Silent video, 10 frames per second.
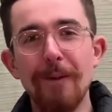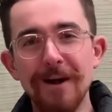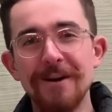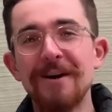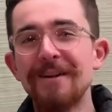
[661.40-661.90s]

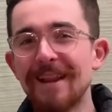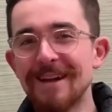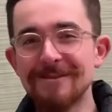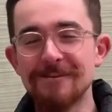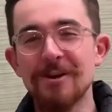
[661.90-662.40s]
button all,
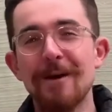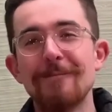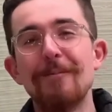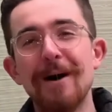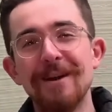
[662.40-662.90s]
like,
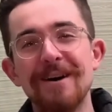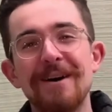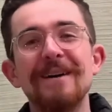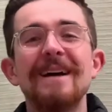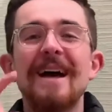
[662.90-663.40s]
subscribe, bell button
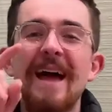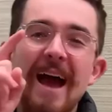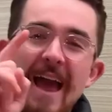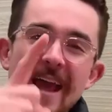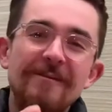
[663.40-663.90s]

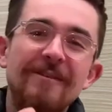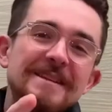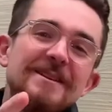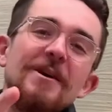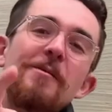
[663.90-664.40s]
all.
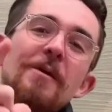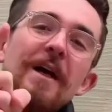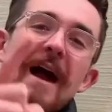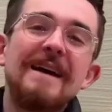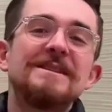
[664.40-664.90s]
Invest
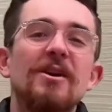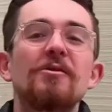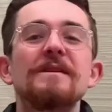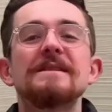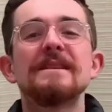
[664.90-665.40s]
global, as
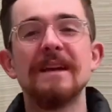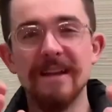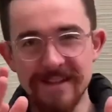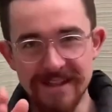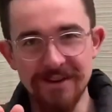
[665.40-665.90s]
always.
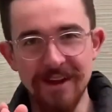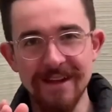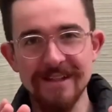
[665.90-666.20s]
Until next.